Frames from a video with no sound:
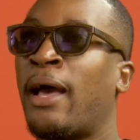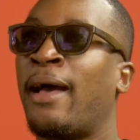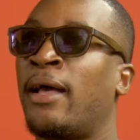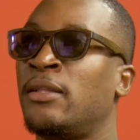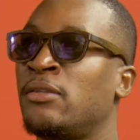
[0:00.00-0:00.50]

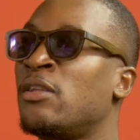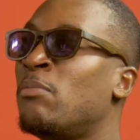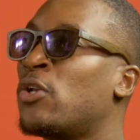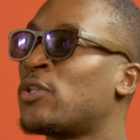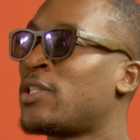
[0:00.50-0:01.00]
and it
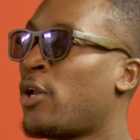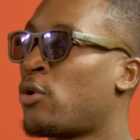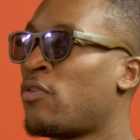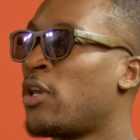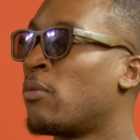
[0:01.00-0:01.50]
made us
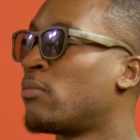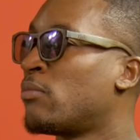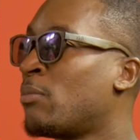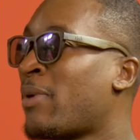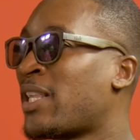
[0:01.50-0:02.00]
scared of him.
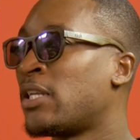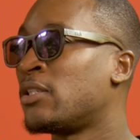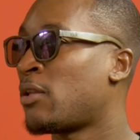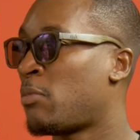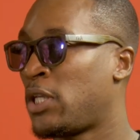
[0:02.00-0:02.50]
My dad
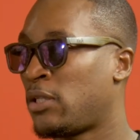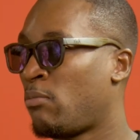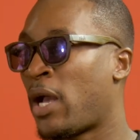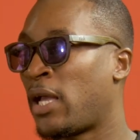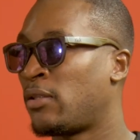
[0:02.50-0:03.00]
is an
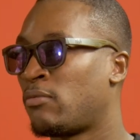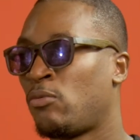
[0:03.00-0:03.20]
amazing man.